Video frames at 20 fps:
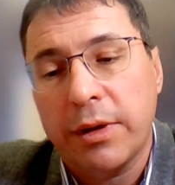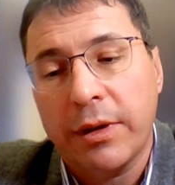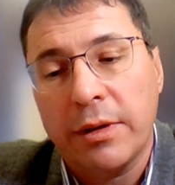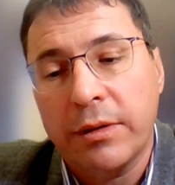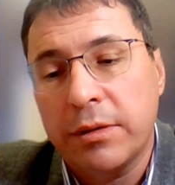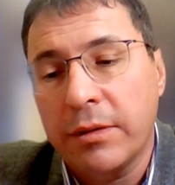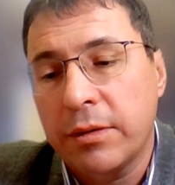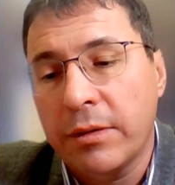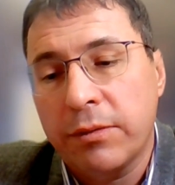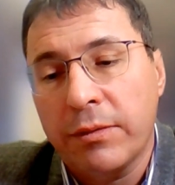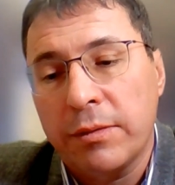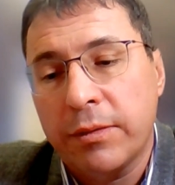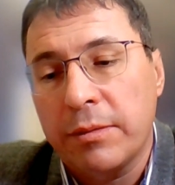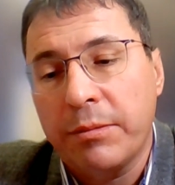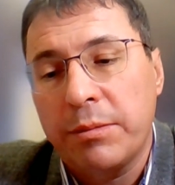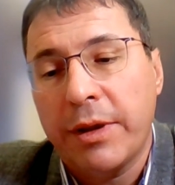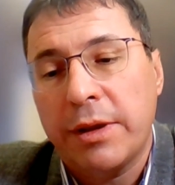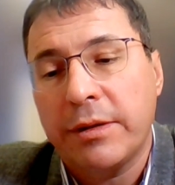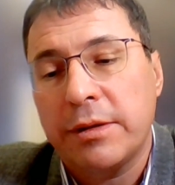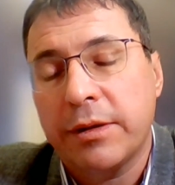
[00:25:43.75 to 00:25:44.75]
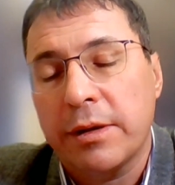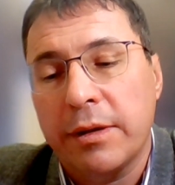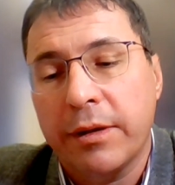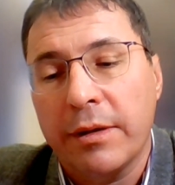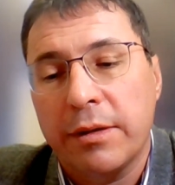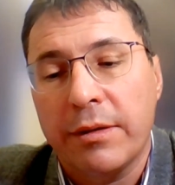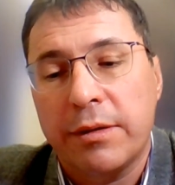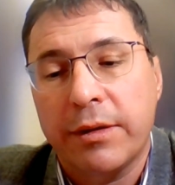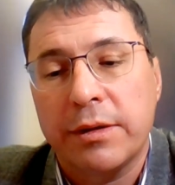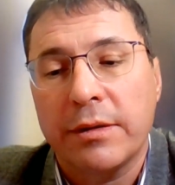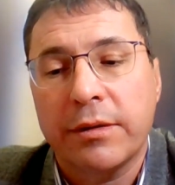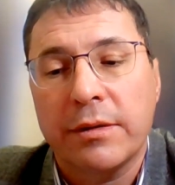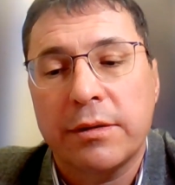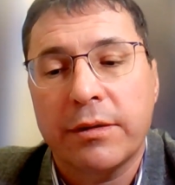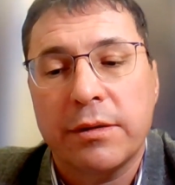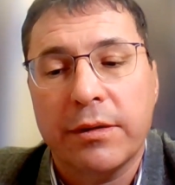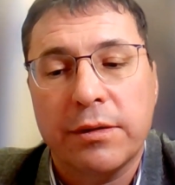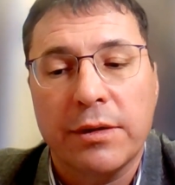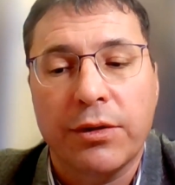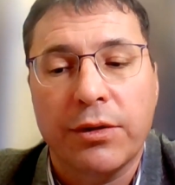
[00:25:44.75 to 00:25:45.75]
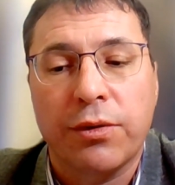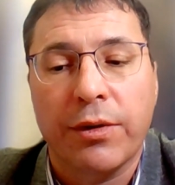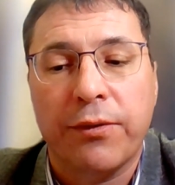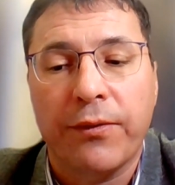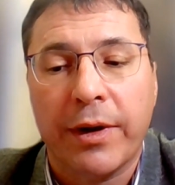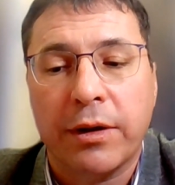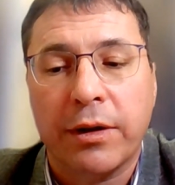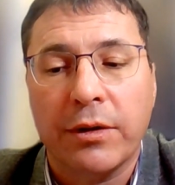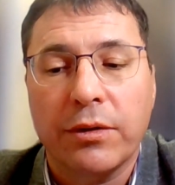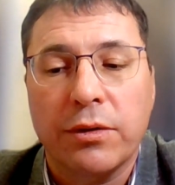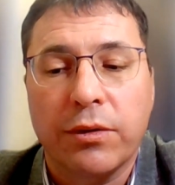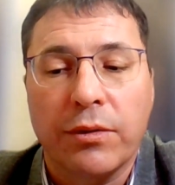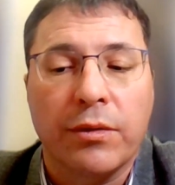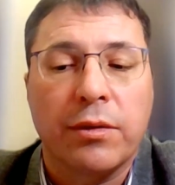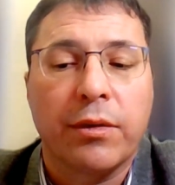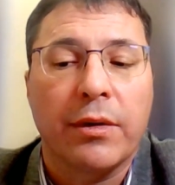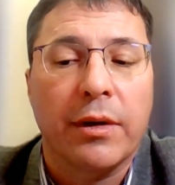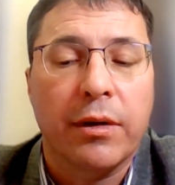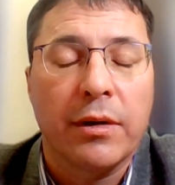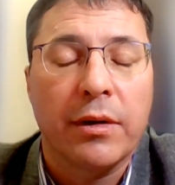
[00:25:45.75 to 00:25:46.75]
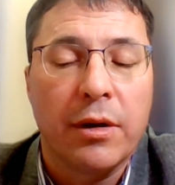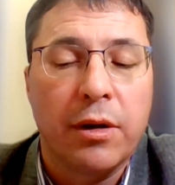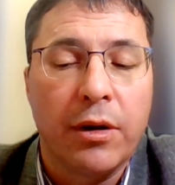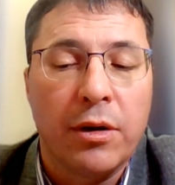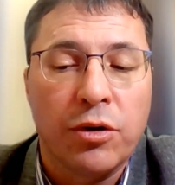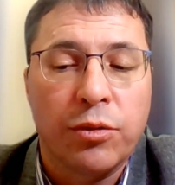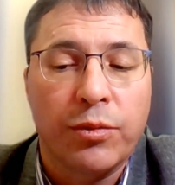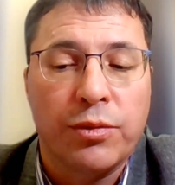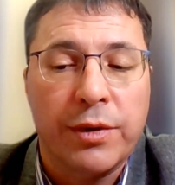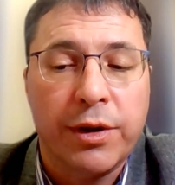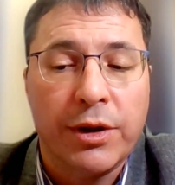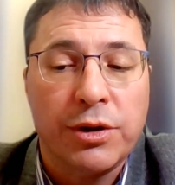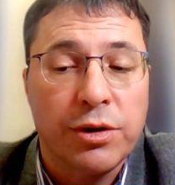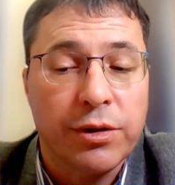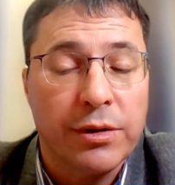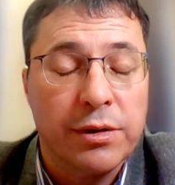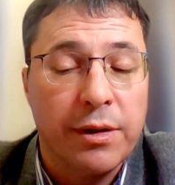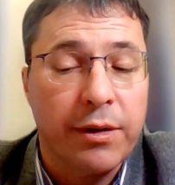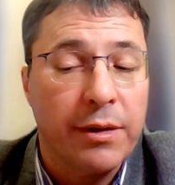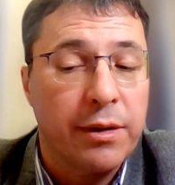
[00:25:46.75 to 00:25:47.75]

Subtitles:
then basically there is zero effect on the operation.